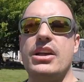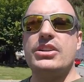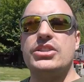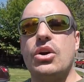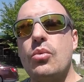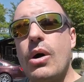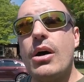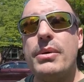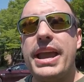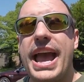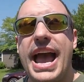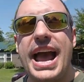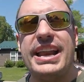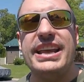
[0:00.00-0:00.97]
So while we
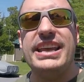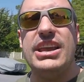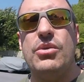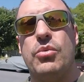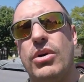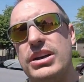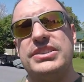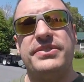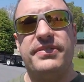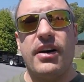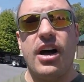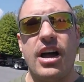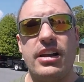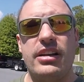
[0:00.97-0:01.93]
had it, it was
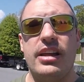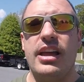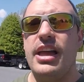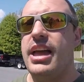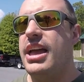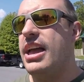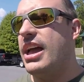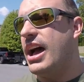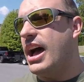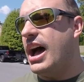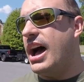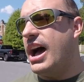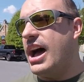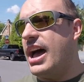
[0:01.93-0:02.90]
fun.
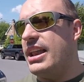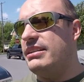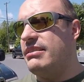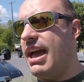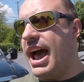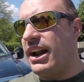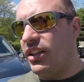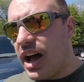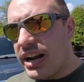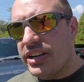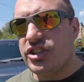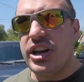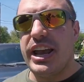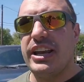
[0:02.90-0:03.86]
Uh, had a lot
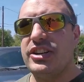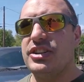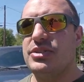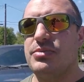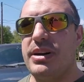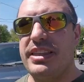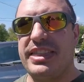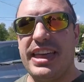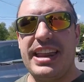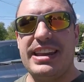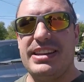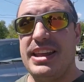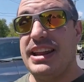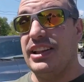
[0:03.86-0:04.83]
of changes with
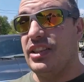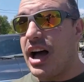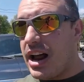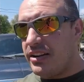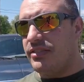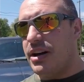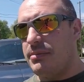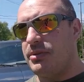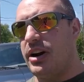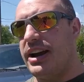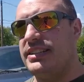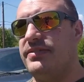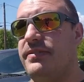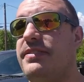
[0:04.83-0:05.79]
it, did a lot of
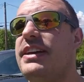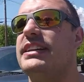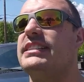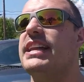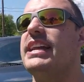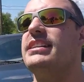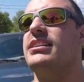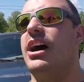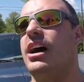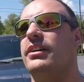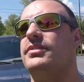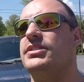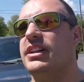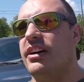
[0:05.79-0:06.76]
upgrades, fixed a ton
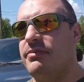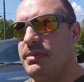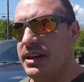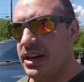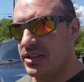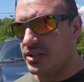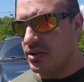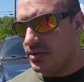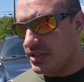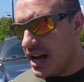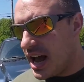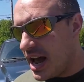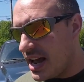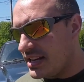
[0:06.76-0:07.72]
of stuff because those
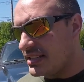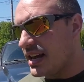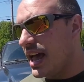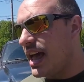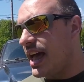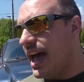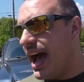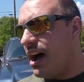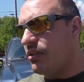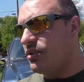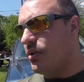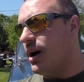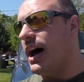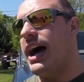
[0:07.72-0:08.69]
guys out
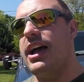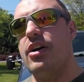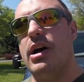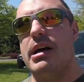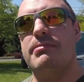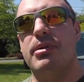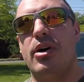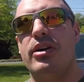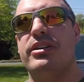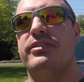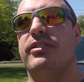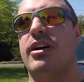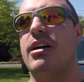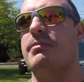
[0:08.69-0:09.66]
in Ohio I bought it
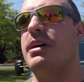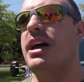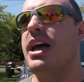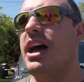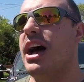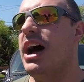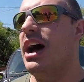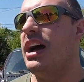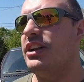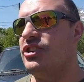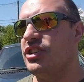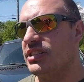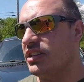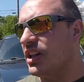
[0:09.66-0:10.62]
from uh,
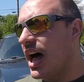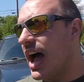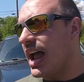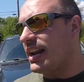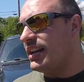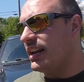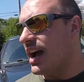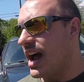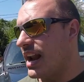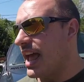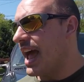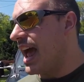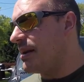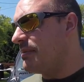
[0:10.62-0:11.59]
just lied and kind of
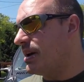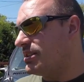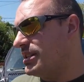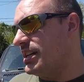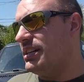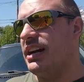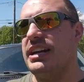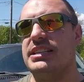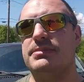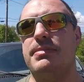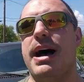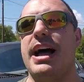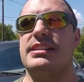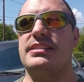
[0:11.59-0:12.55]
had me. I was in a tight
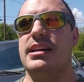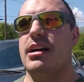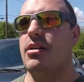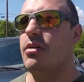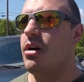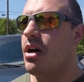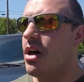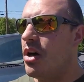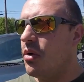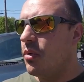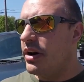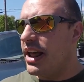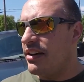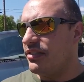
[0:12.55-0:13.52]
spot, so
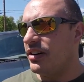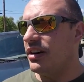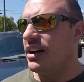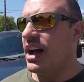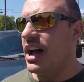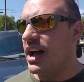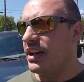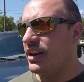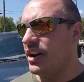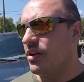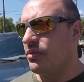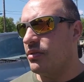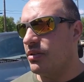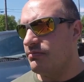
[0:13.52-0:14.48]
whatever. Uh, you
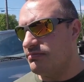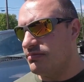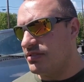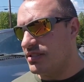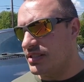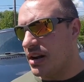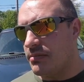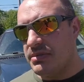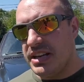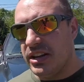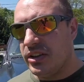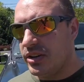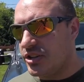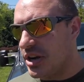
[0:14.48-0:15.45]
know, some
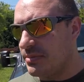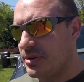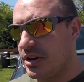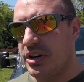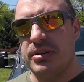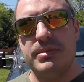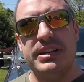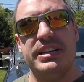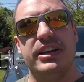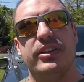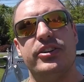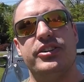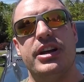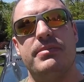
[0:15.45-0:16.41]
dealerships are going to be
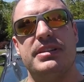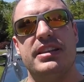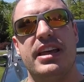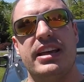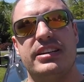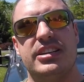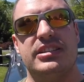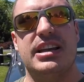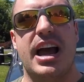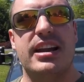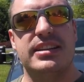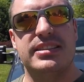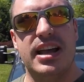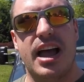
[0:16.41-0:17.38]
dealerships and they just
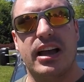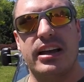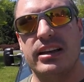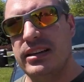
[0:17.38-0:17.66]
kind of suck.